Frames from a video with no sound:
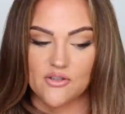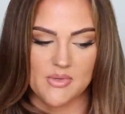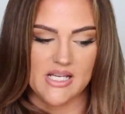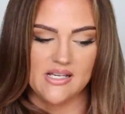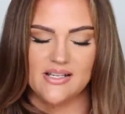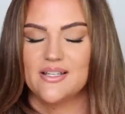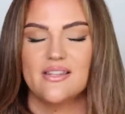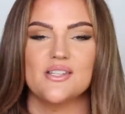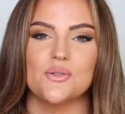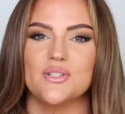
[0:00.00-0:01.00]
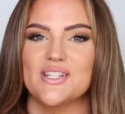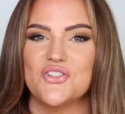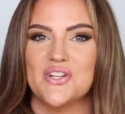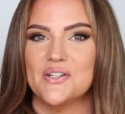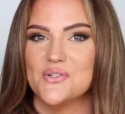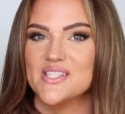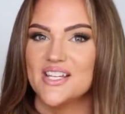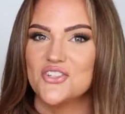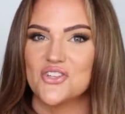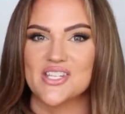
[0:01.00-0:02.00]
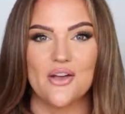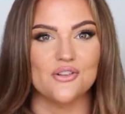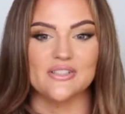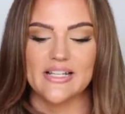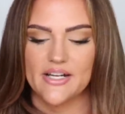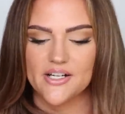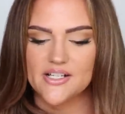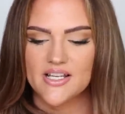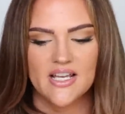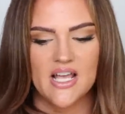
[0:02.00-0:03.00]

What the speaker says: for me. The Sol de Janeiro scents, just how they're layered.